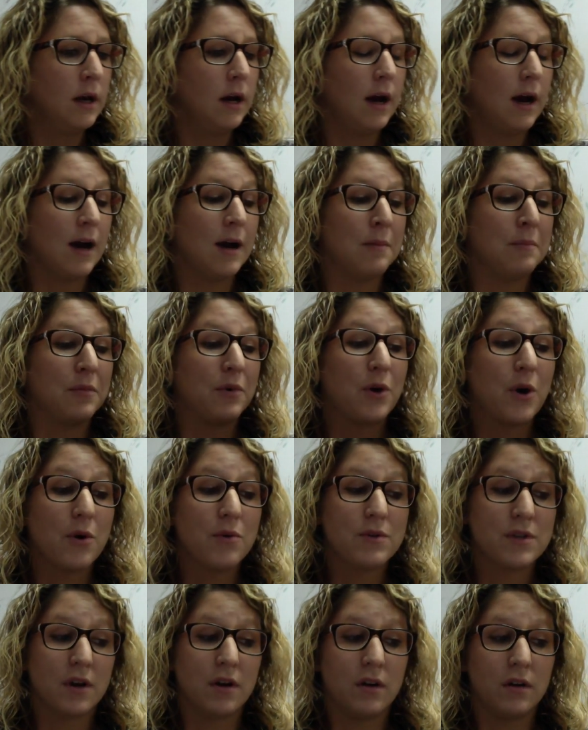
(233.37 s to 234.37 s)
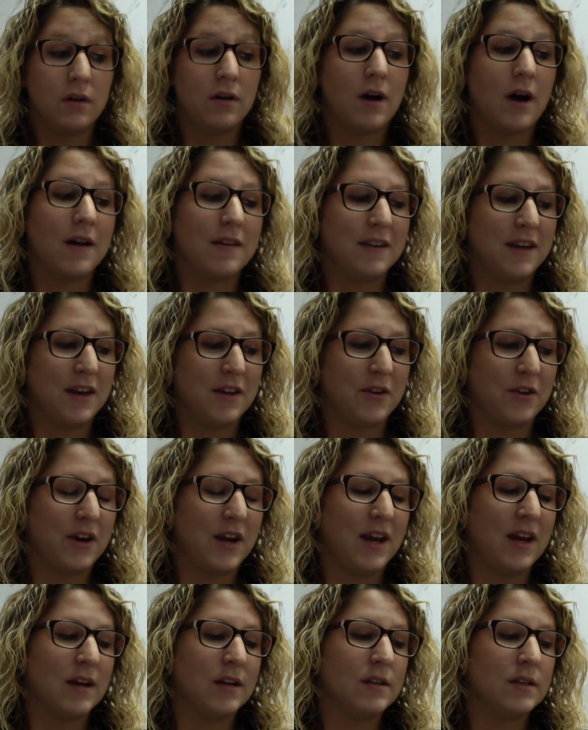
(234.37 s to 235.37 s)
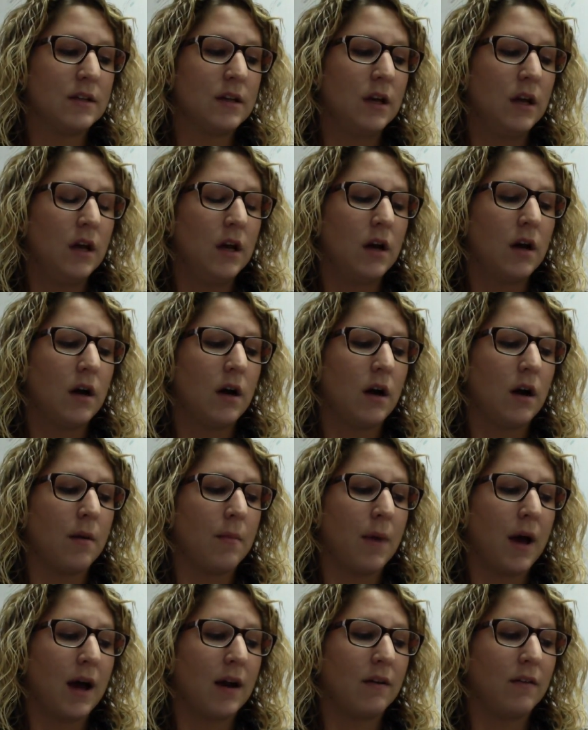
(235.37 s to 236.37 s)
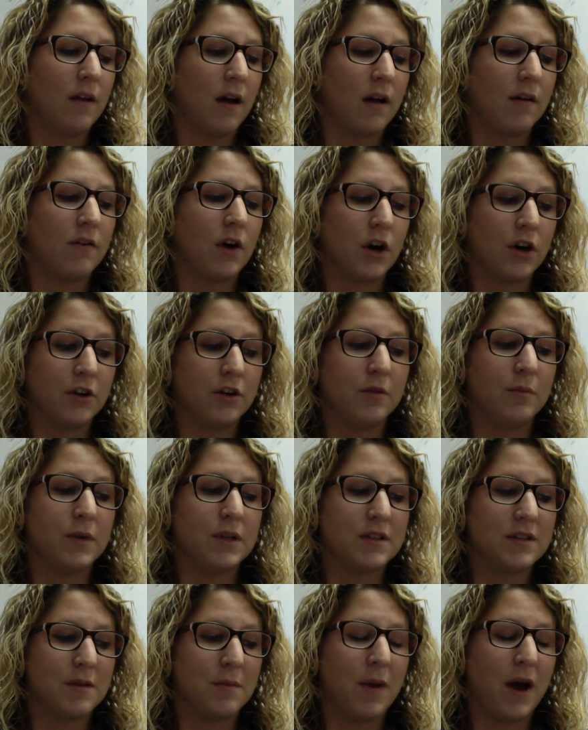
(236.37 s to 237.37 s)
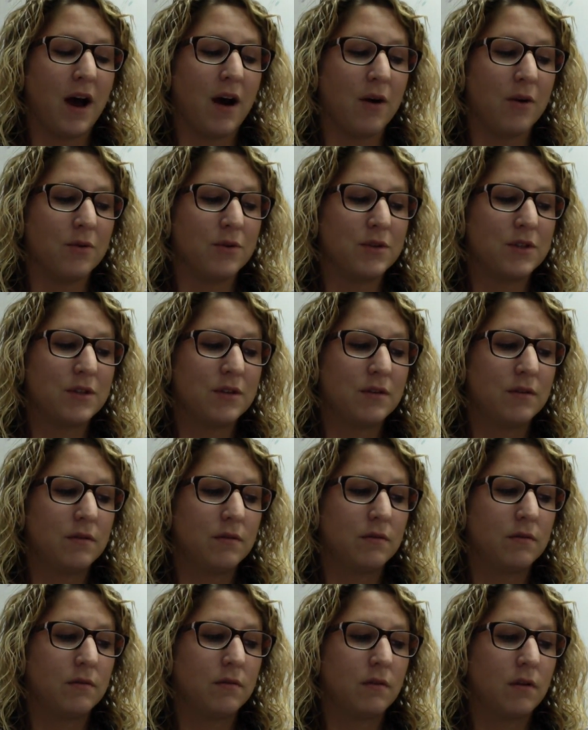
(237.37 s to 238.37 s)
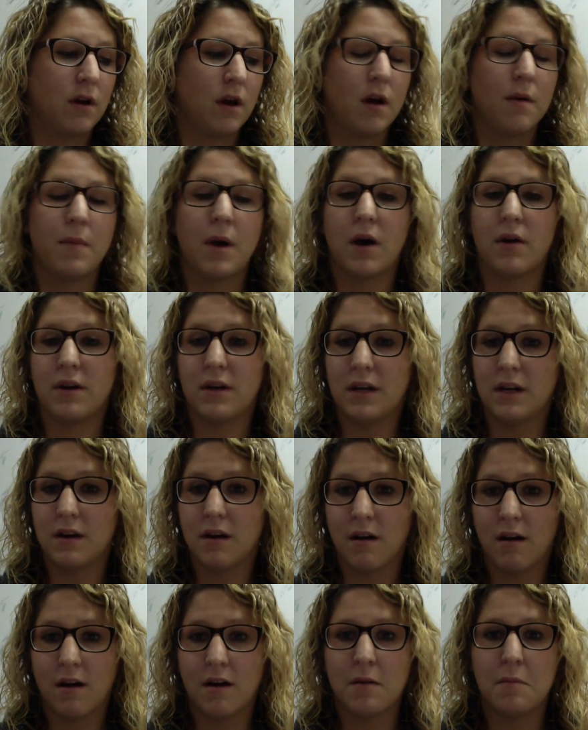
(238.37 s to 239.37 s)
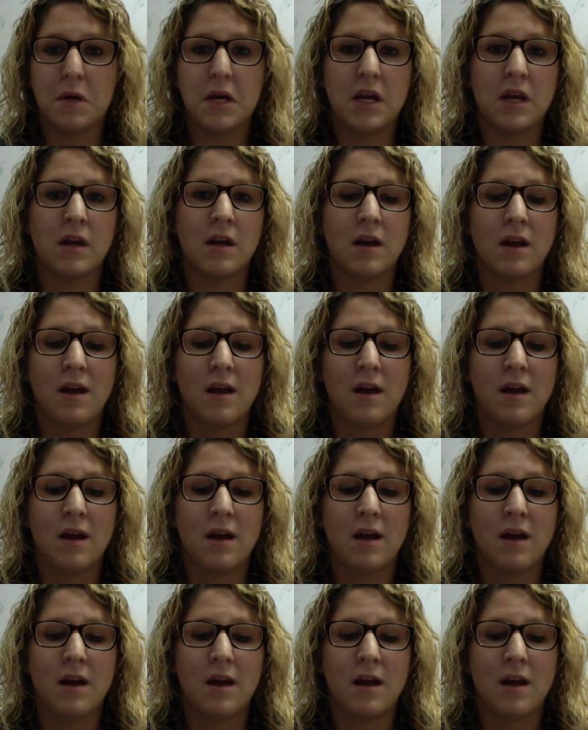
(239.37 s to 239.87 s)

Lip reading: Kozol, on the other hand, had a lot of arguments about economy